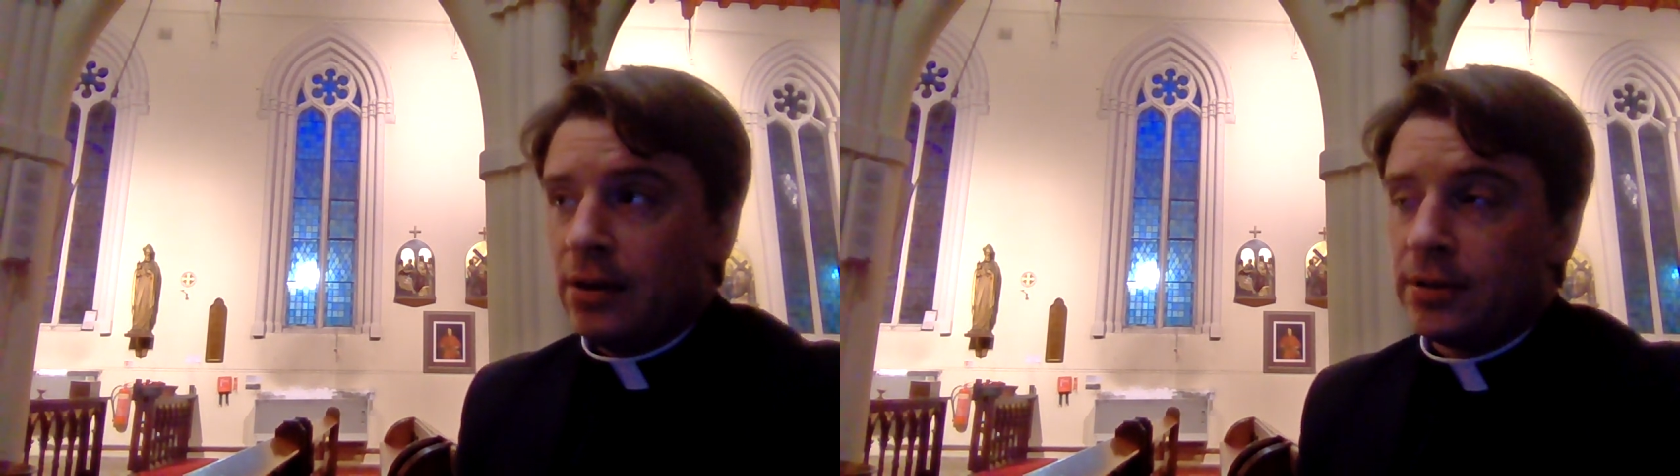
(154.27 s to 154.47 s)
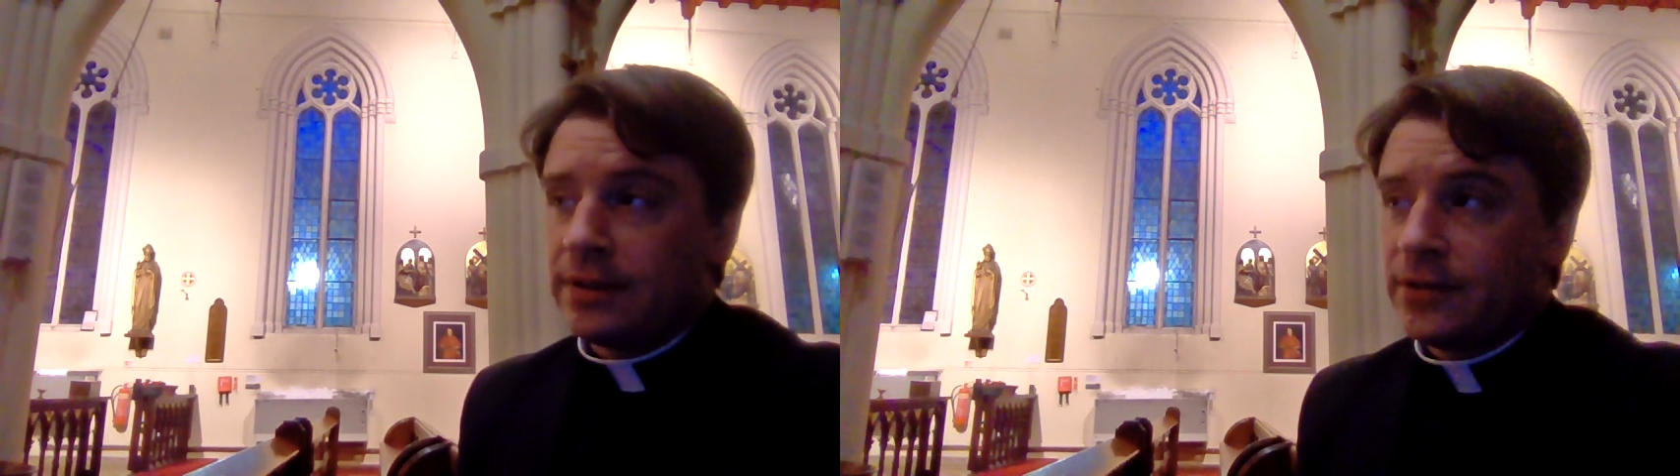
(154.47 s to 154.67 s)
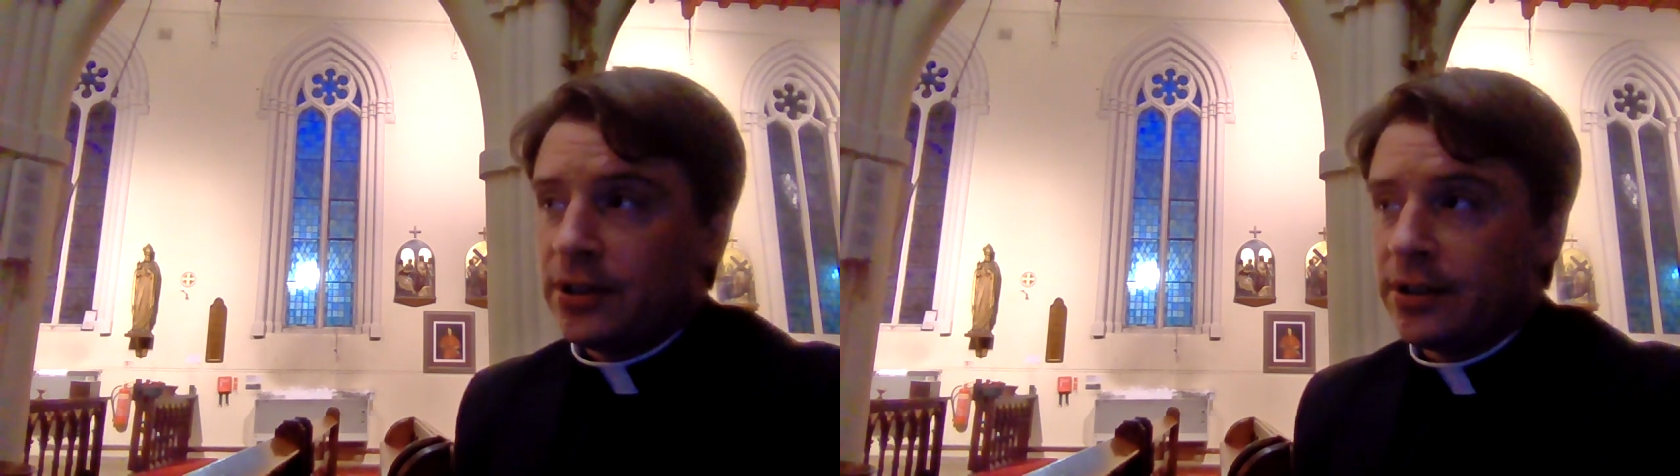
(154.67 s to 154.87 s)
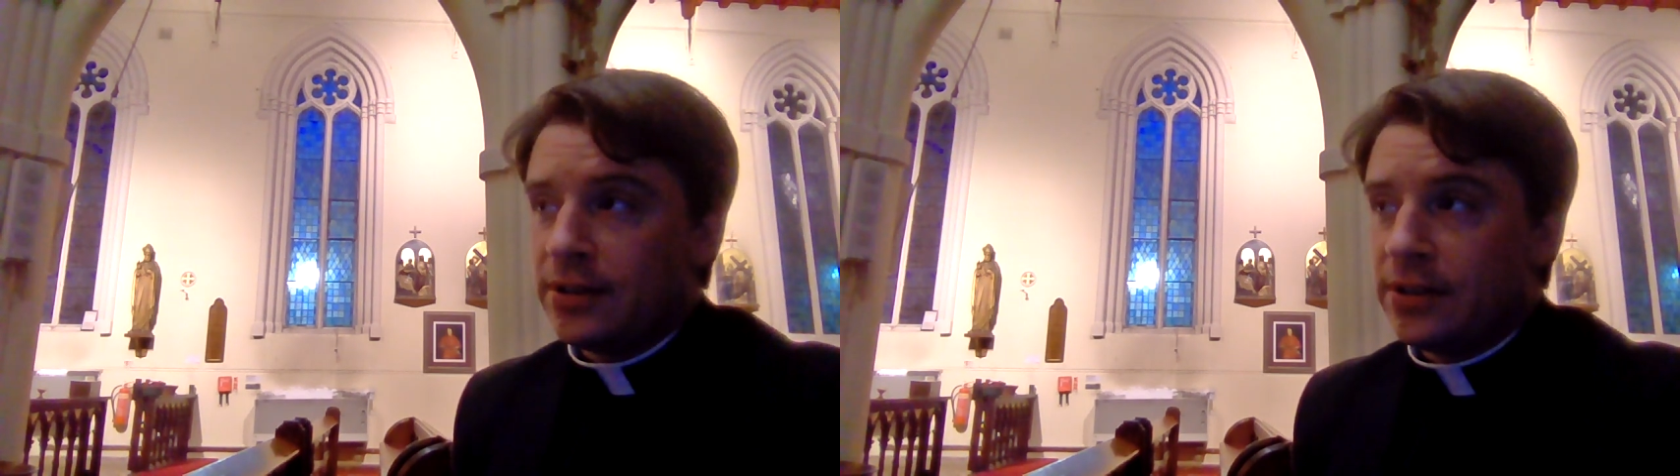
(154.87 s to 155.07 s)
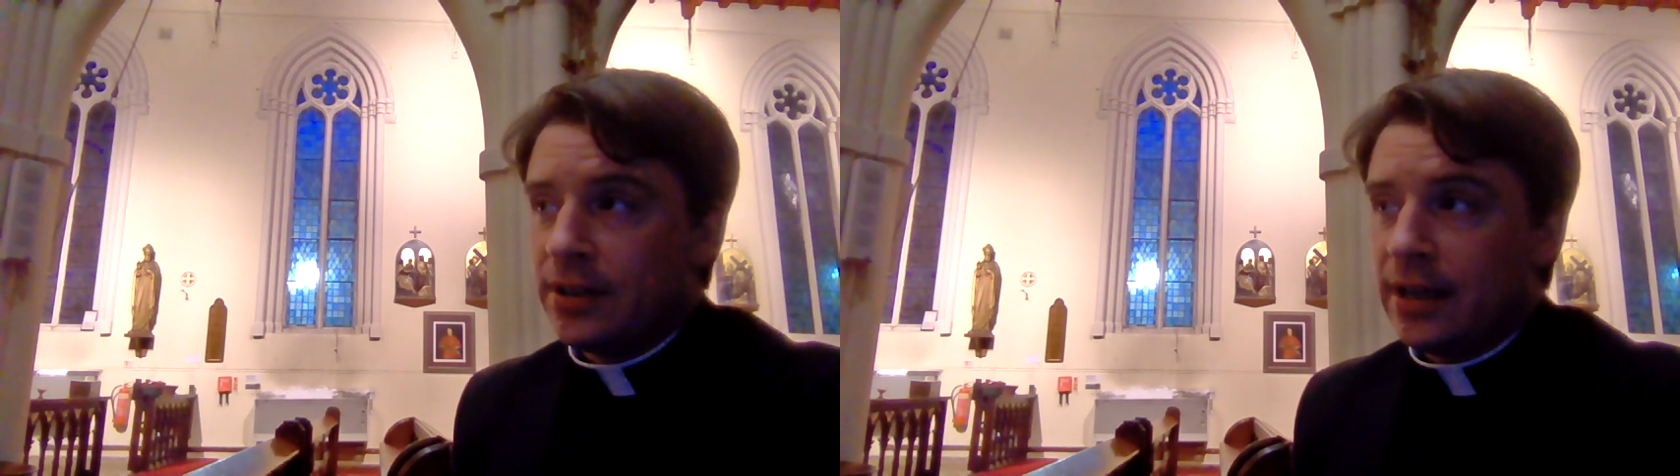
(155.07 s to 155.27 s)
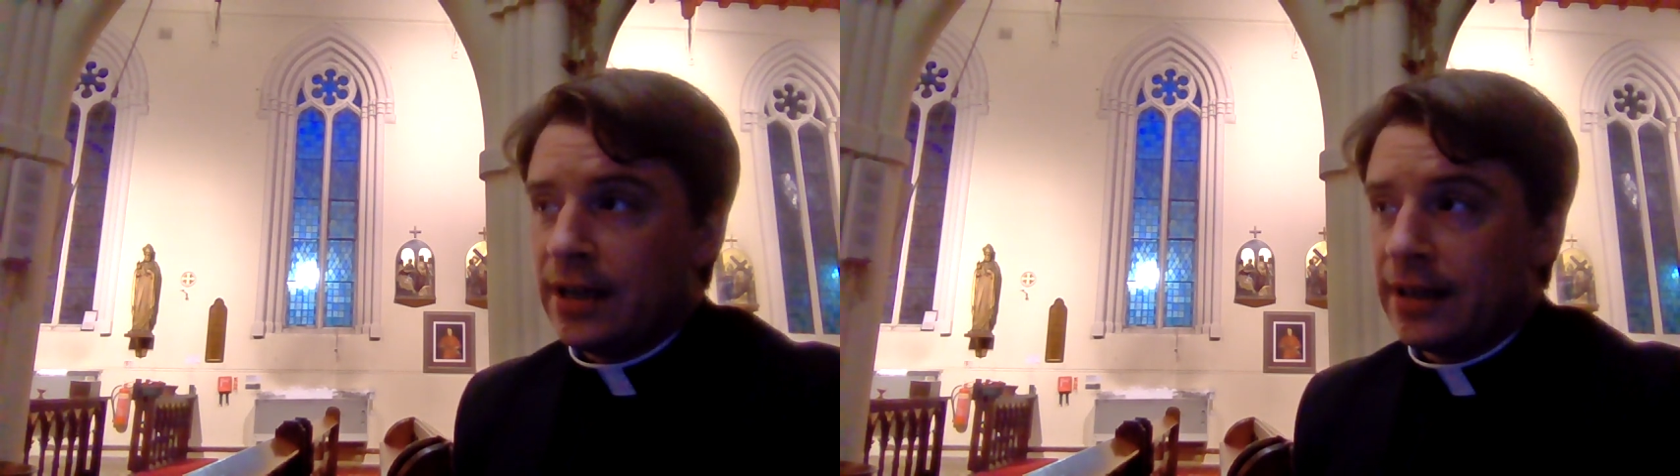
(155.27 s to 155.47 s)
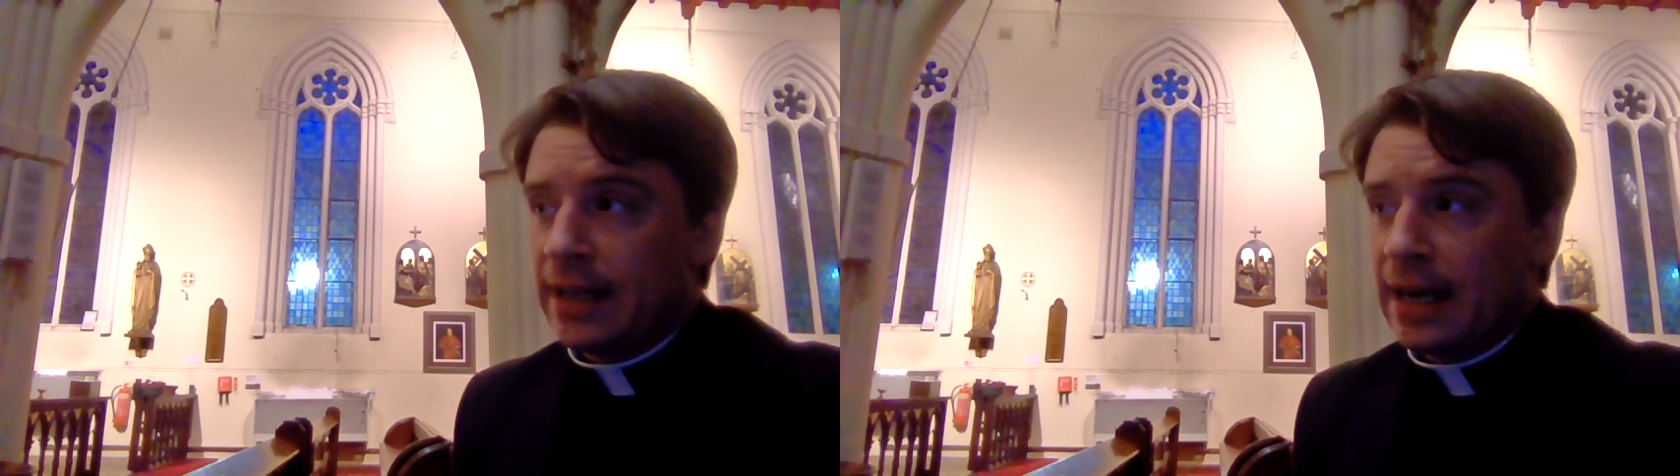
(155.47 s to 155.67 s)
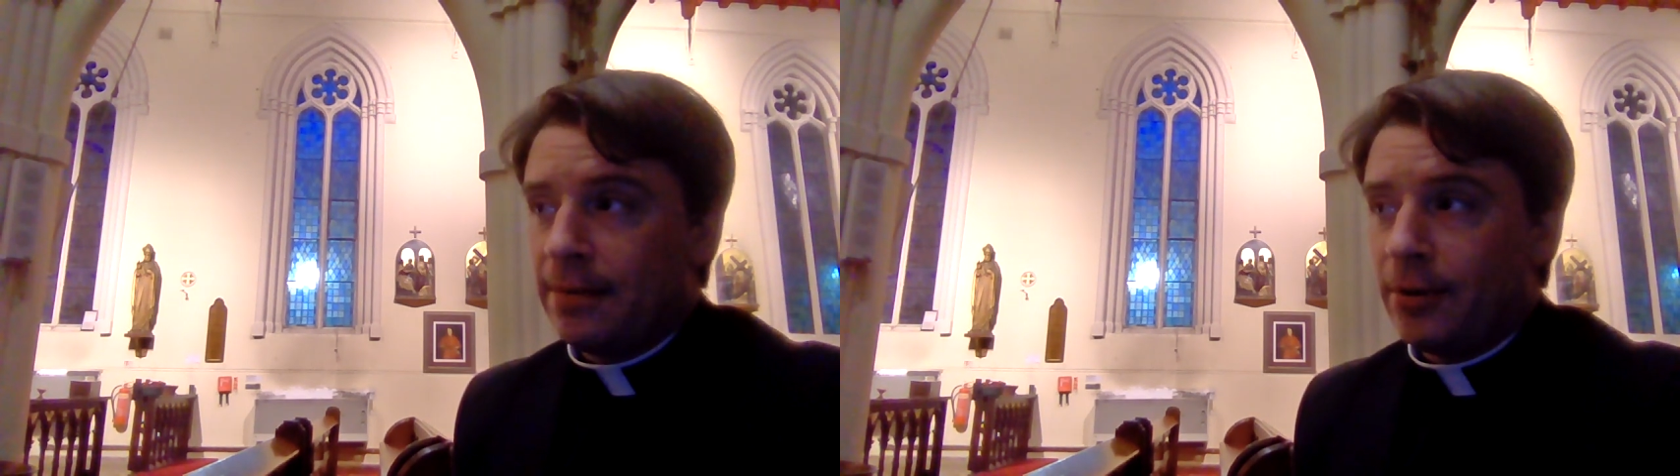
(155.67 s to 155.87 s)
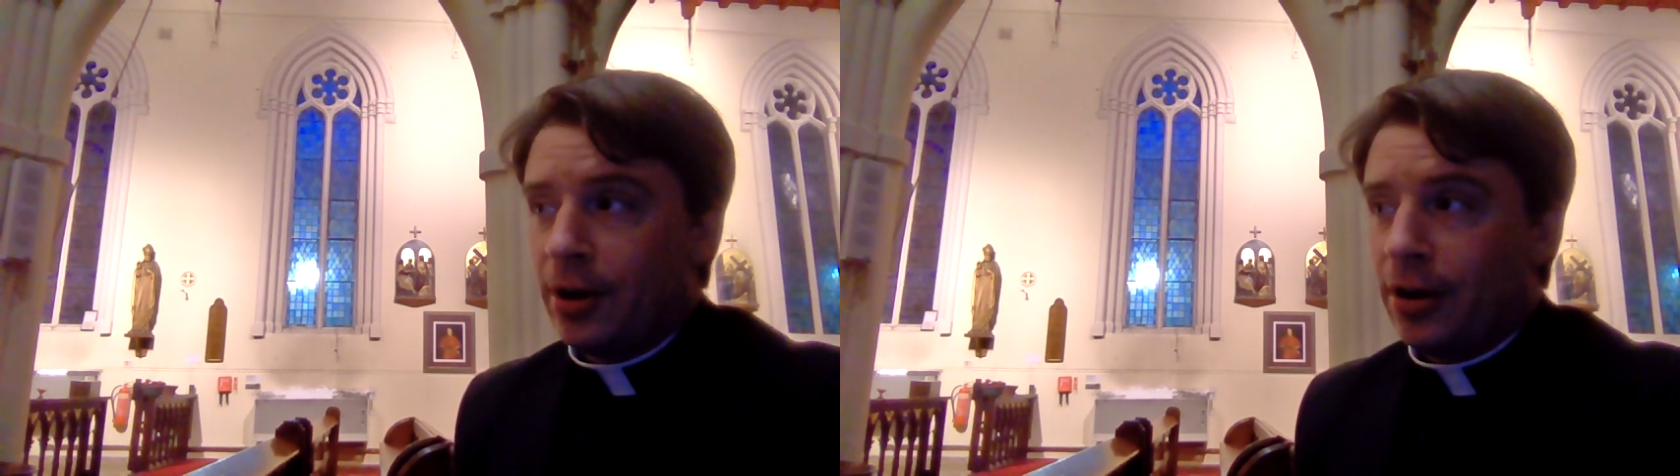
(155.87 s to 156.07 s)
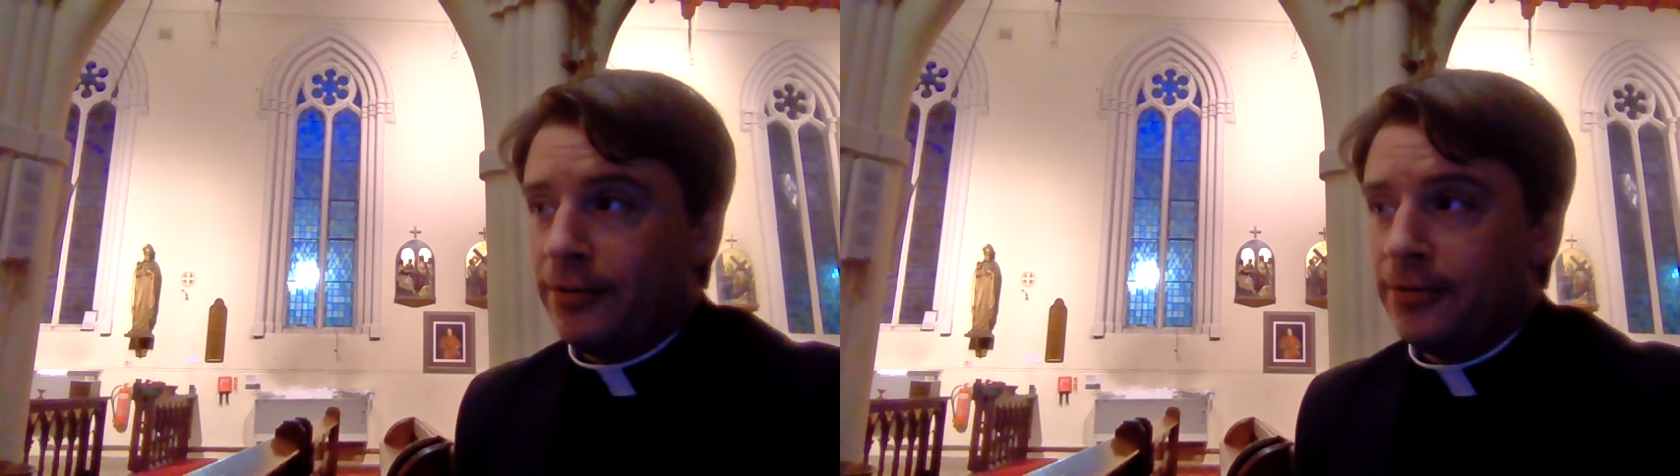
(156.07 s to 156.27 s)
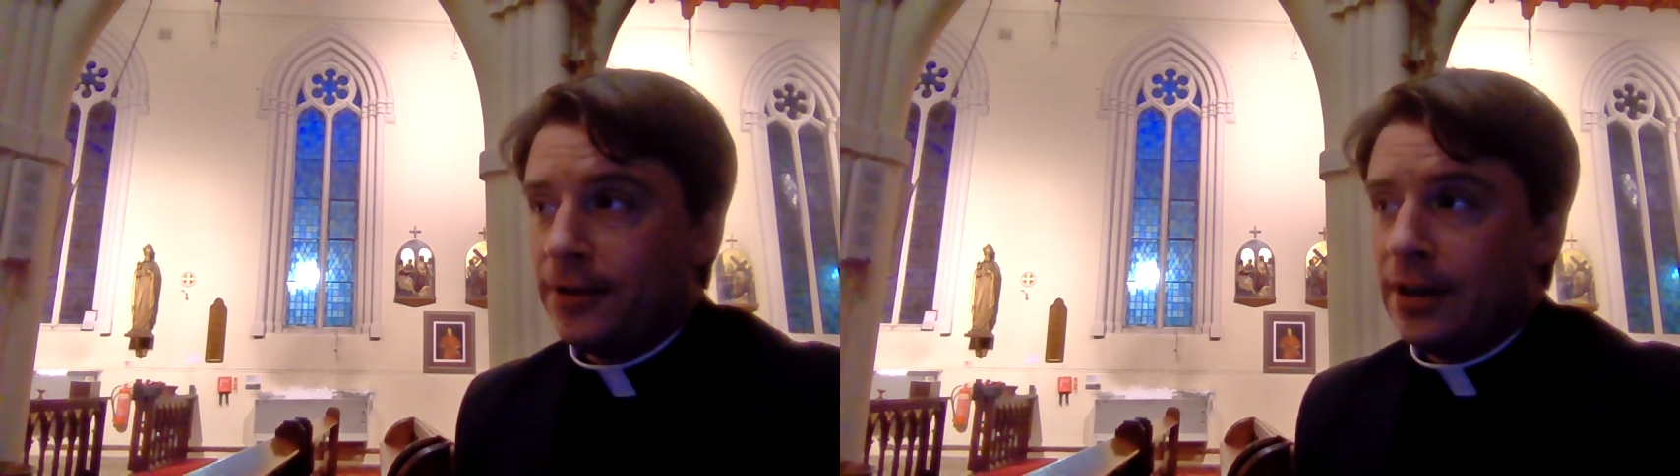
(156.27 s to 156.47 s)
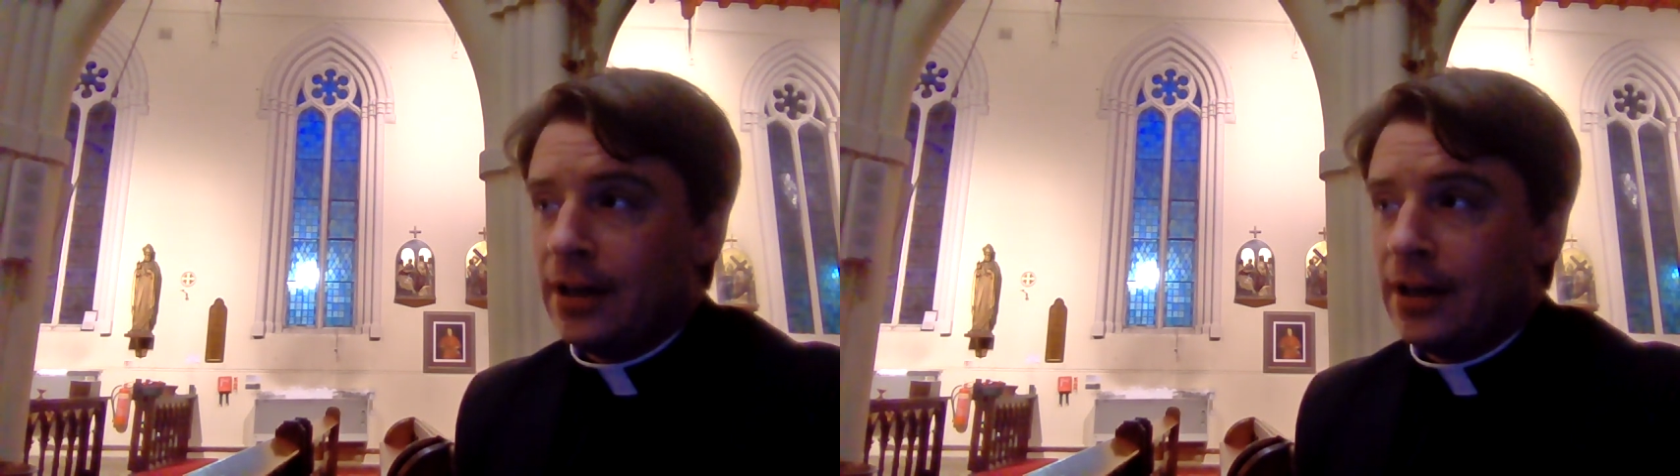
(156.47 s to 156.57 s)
And once I've turned the camera off,